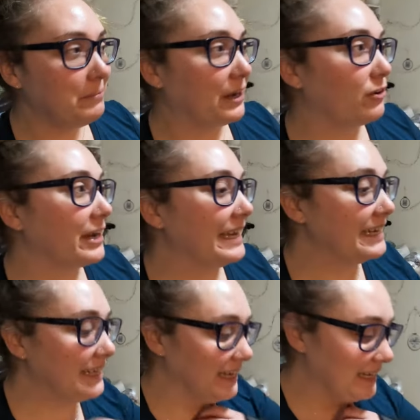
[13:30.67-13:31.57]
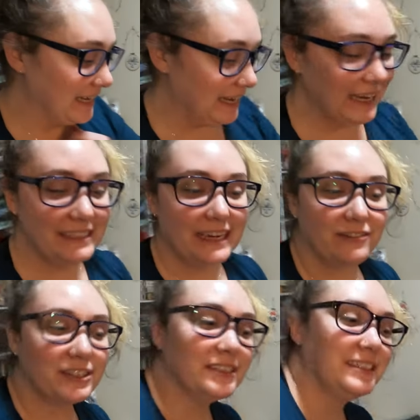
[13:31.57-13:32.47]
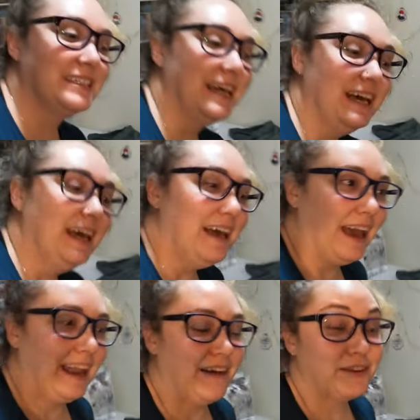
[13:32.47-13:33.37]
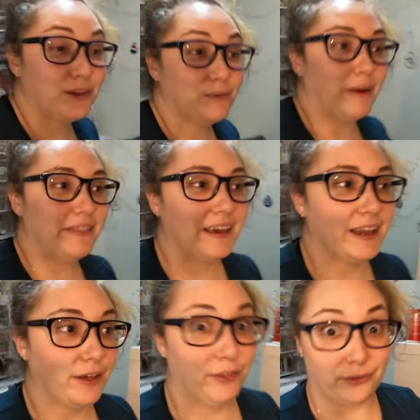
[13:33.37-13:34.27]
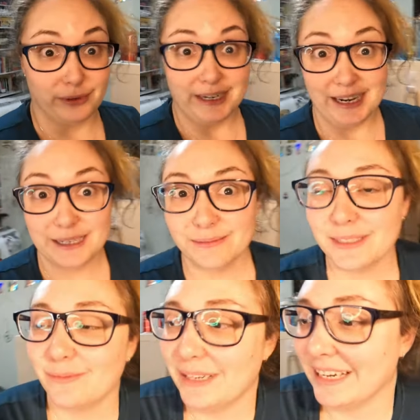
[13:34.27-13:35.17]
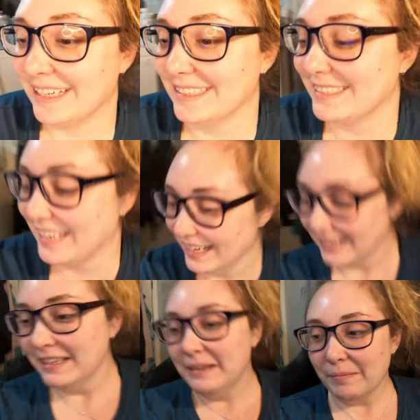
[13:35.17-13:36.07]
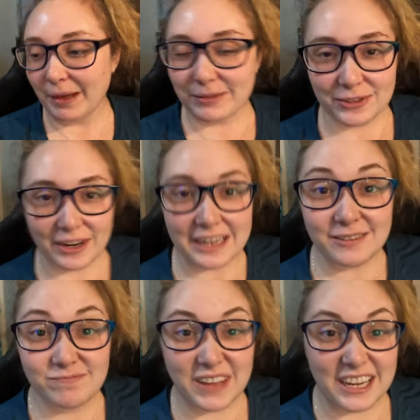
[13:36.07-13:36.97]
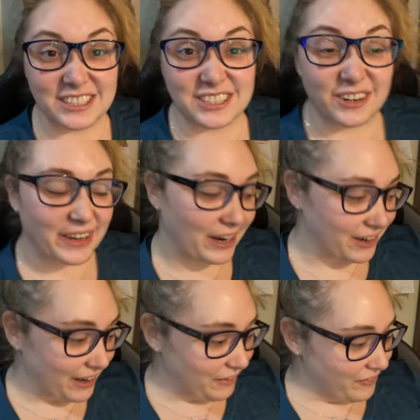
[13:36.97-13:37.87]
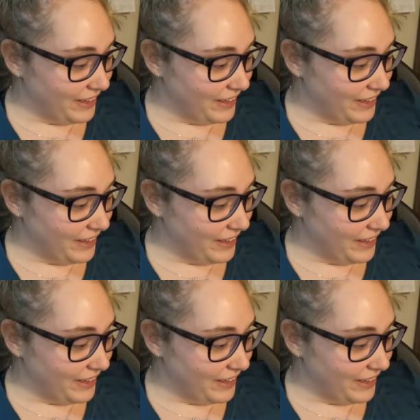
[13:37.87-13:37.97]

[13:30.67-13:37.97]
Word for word: my Cricut endeavors and having to do one thing three times because it was Cricut, I just don't care enough.